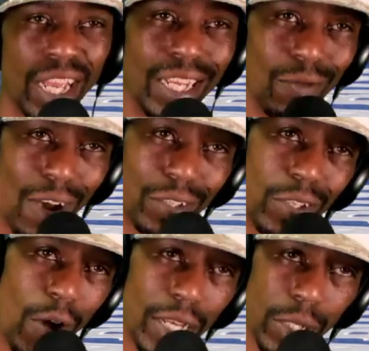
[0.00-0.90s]
Why don't you
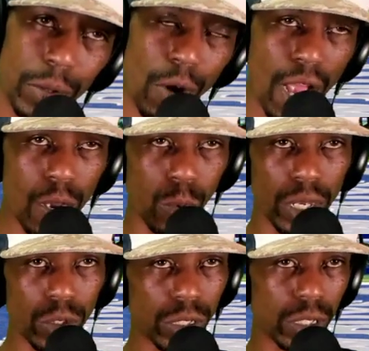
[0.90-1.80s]
go ahead and subscribe,
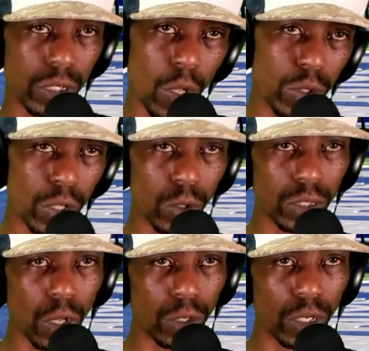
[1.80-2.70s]
Will? Throw a
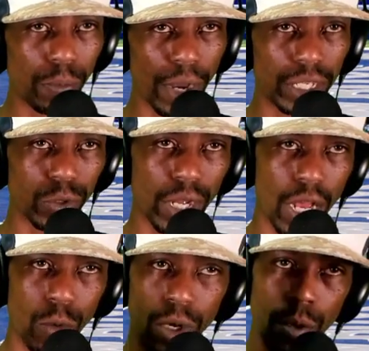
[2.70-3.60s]
little
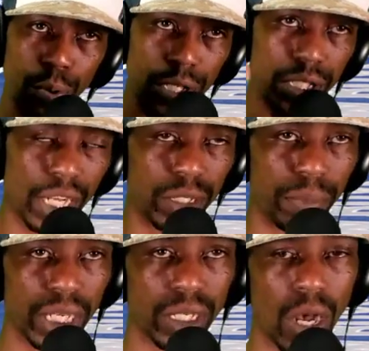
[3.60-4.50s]
Patreon. We appreciate you,
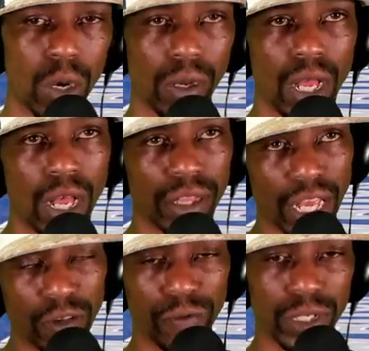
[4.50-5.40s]
big dog.
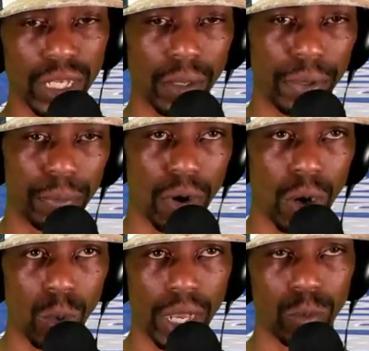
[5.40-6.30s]
Thank you for sending people our
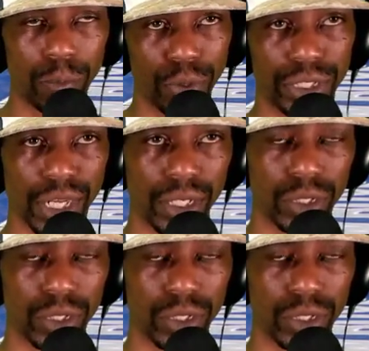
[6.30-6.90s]
way. We appreciate you.